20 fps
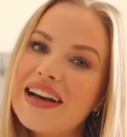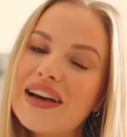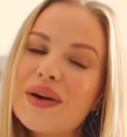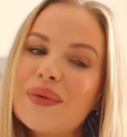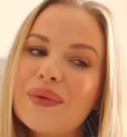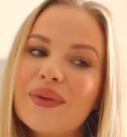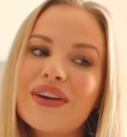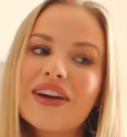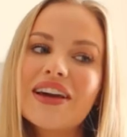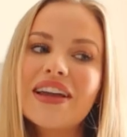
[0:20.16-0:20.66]

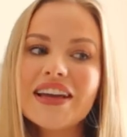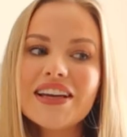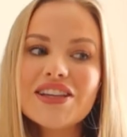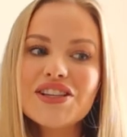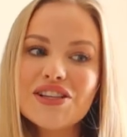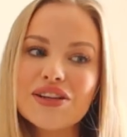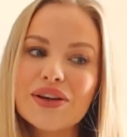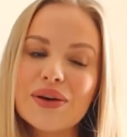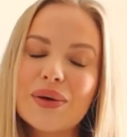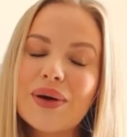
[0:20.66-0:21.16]
We're gonna
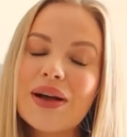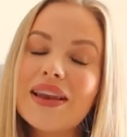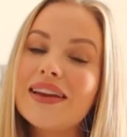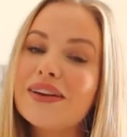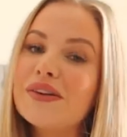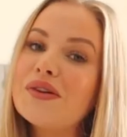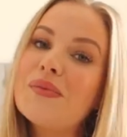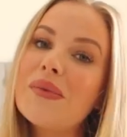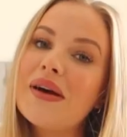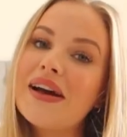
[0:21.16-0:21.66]
do a
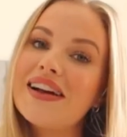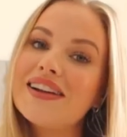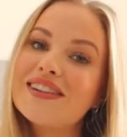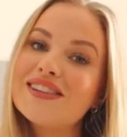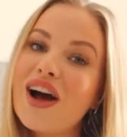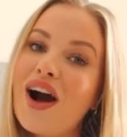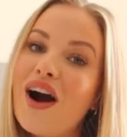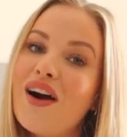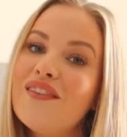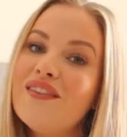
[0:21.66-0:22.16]
little
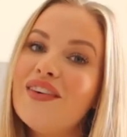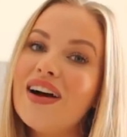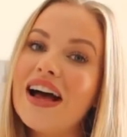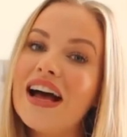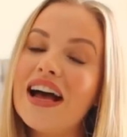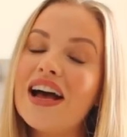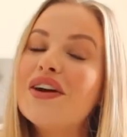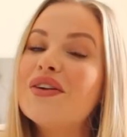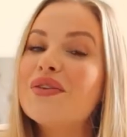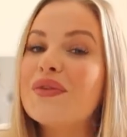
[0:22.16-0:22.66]
bit of
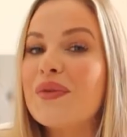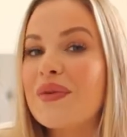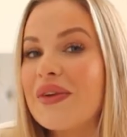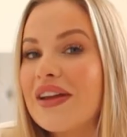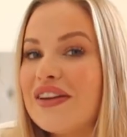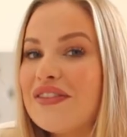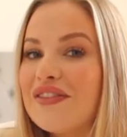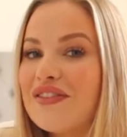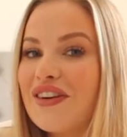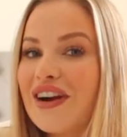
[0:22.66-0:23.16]
a
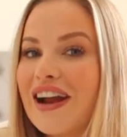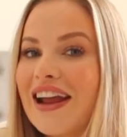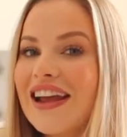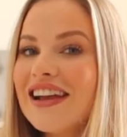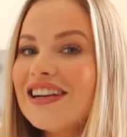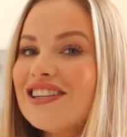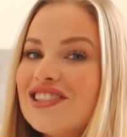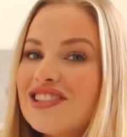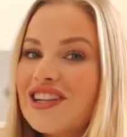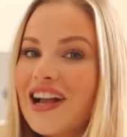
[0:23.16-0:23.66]

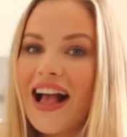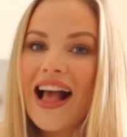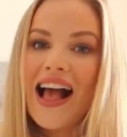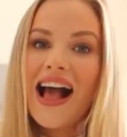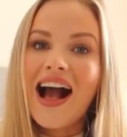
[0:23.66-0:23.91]
refresh.